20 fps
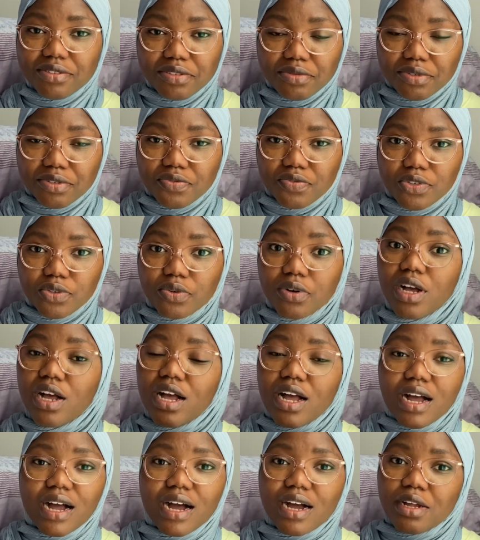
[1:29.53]
review.
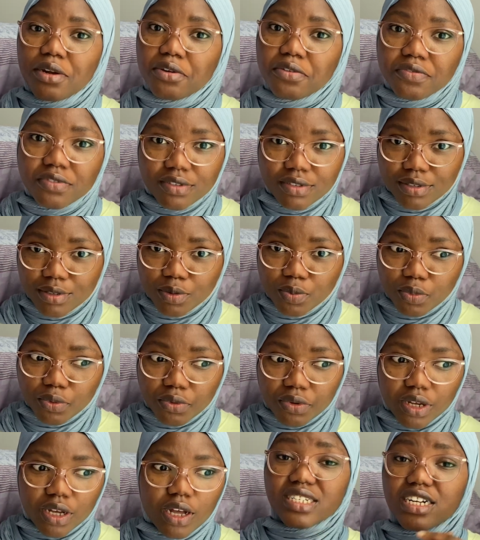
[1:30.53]
I loved this
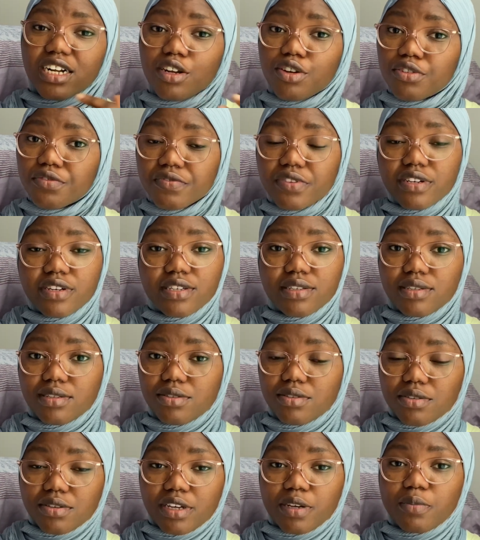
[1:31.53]
book. I loved listening
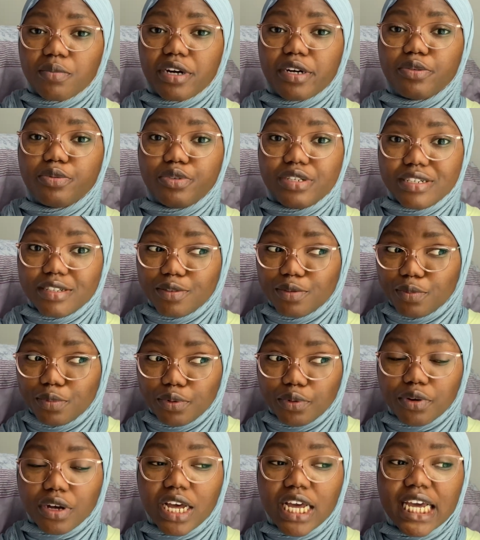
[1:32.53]
to Emma read the
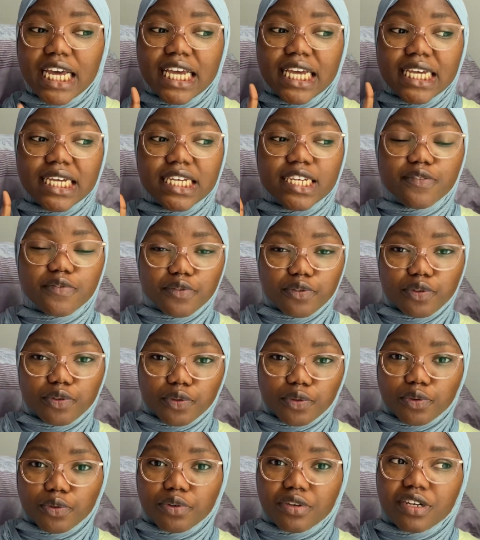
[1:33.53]
book, even
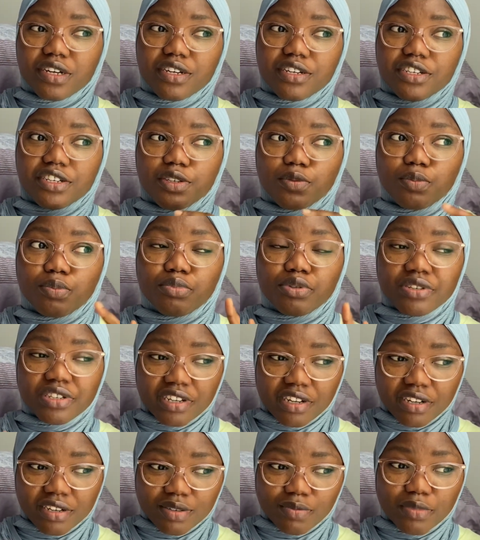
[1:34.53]
though she
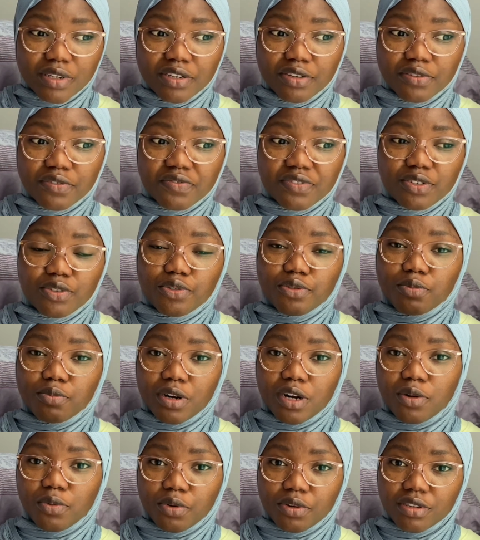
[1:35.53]
butchered many of the Yoruba
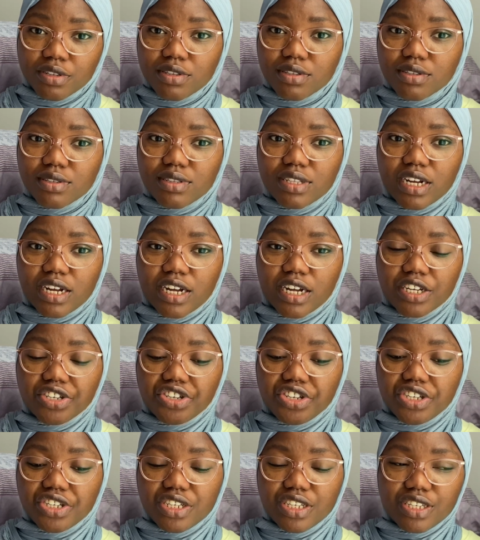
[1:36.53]
words that
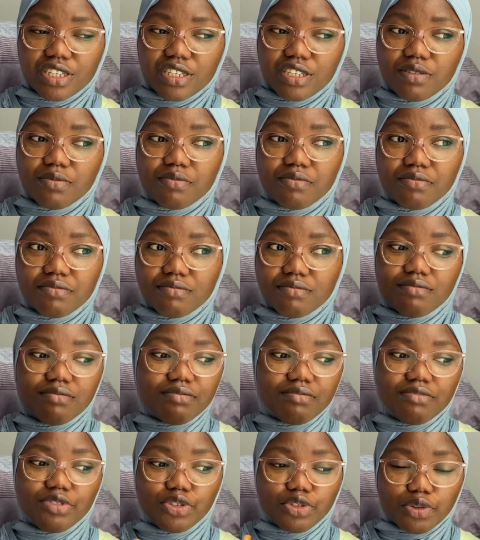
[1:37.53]
she,
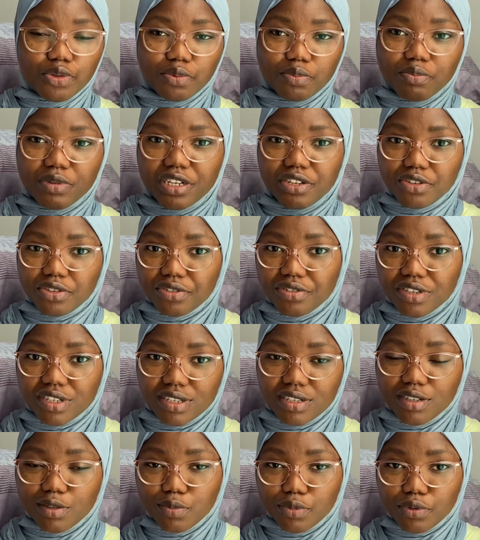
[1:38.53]
you know, mentioned in
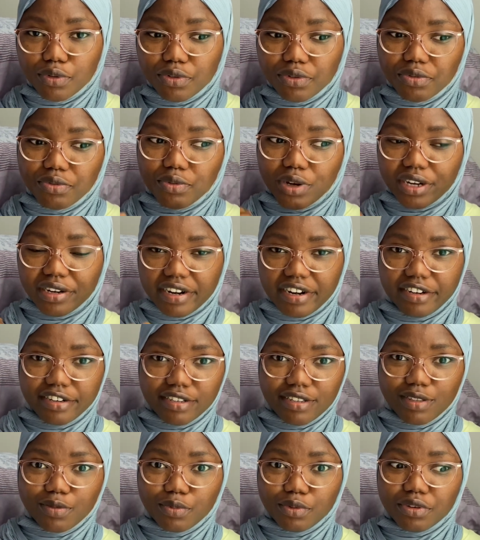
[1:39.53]
the book while
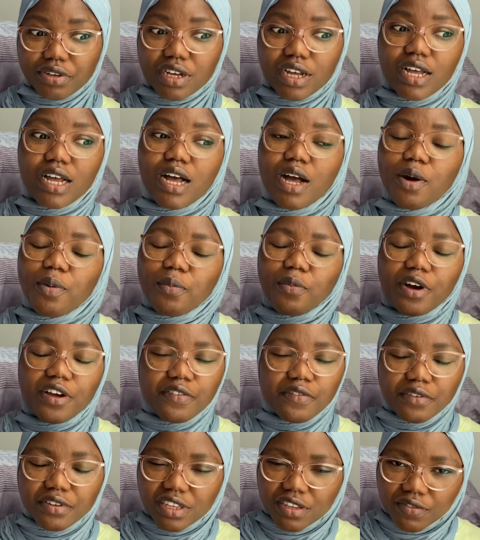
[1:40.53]
narrating the book. But I
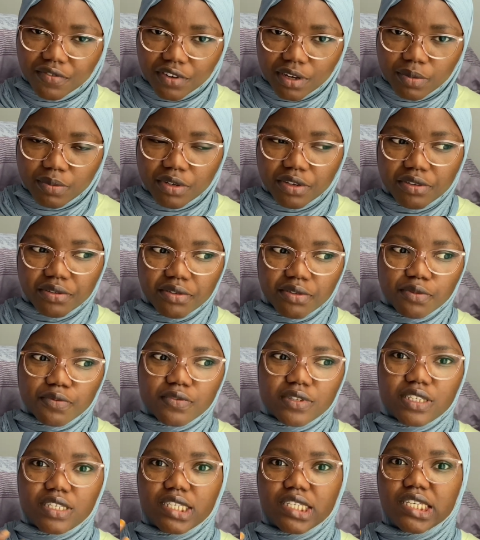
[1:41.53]
forgive her because of
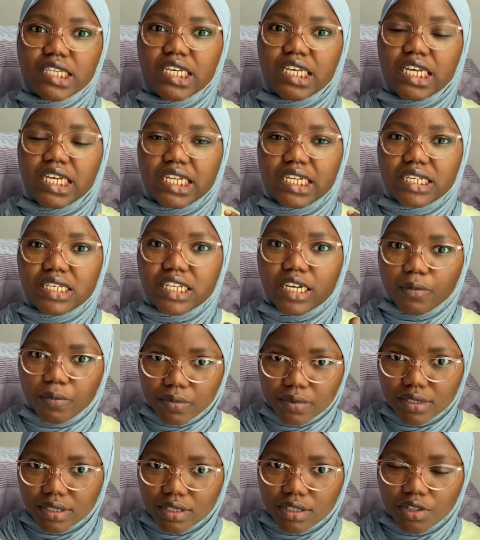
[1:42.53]
the
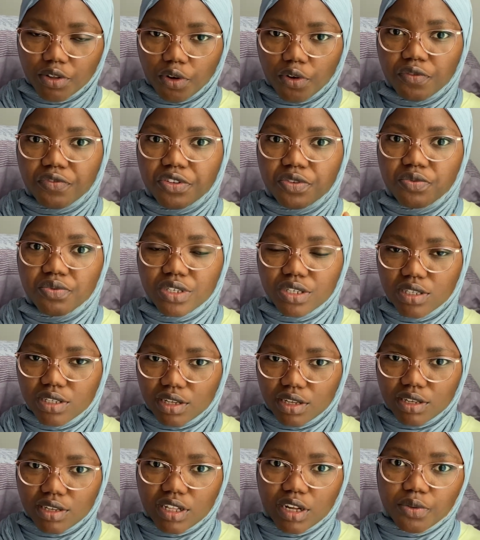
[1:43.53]
depth of the
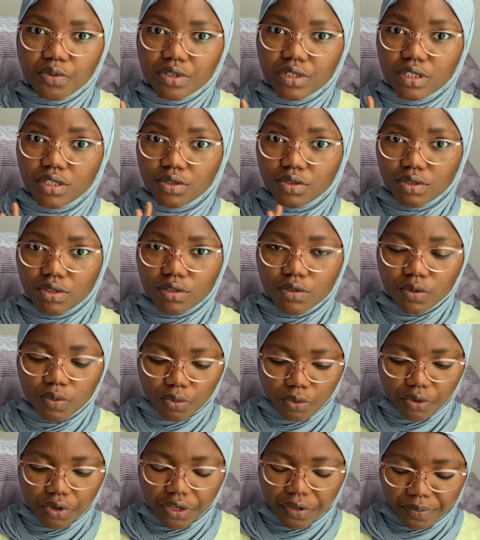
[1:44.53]
research that went into this
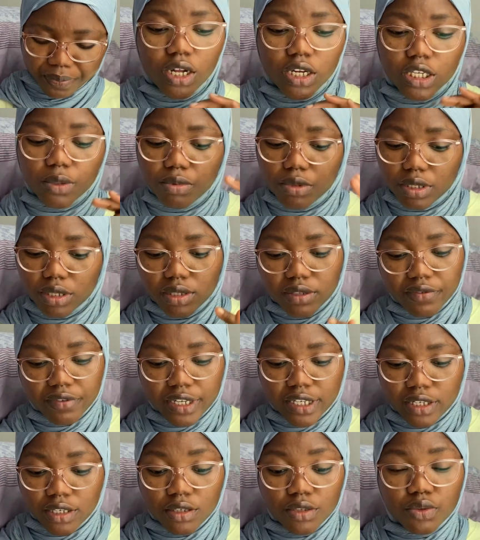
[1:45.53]
book. The book is
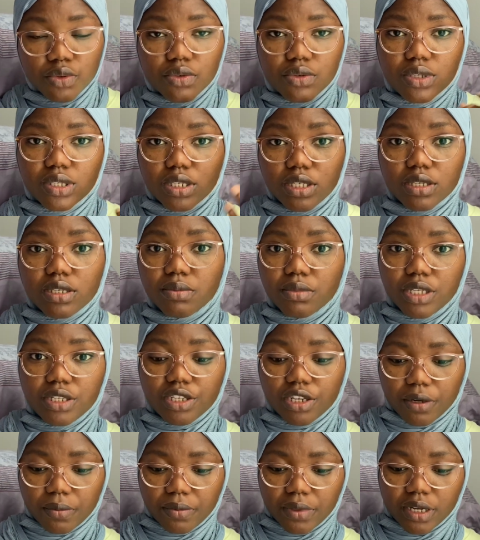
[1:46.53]
divided into 6 main
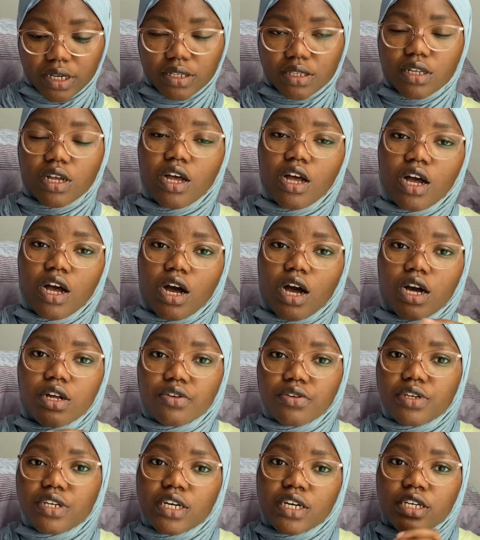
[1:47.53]
chapters, and
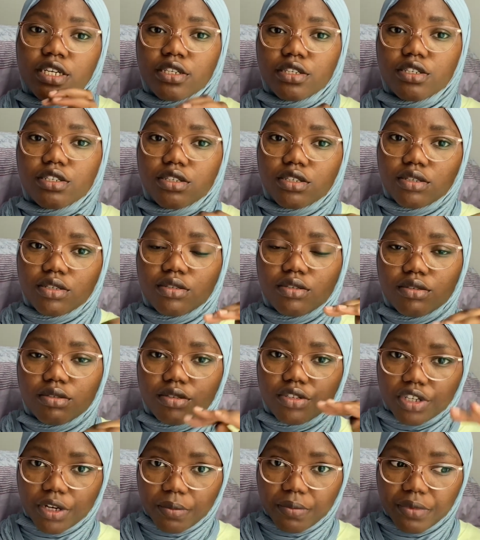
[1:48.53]
under each
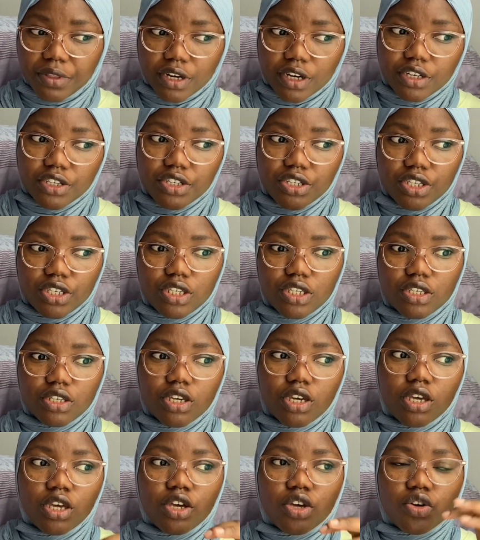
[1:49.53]
chapter she
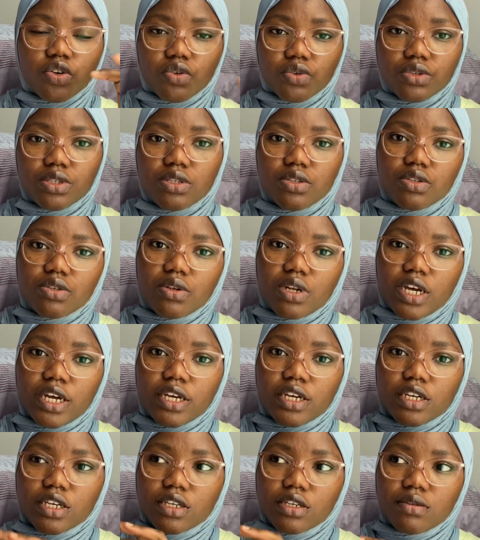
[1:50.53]
goes into
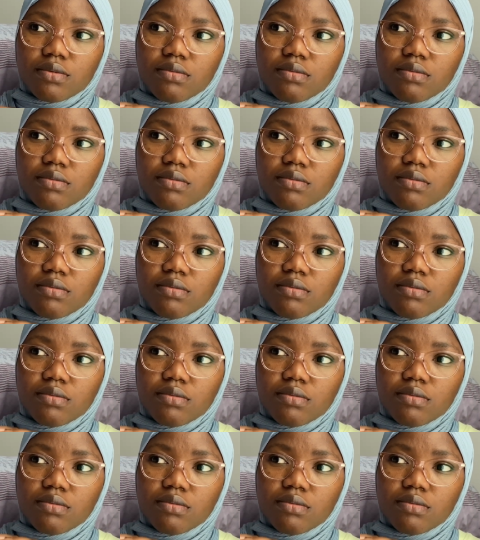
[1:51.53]
like